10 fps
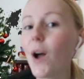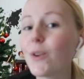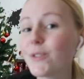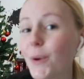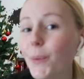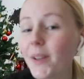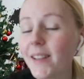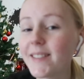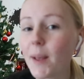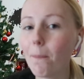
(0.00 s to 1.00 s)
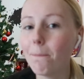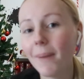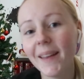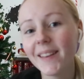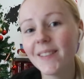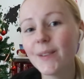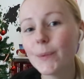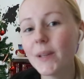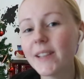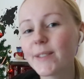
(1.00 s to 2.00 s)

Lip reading: Also, we did some baking this week,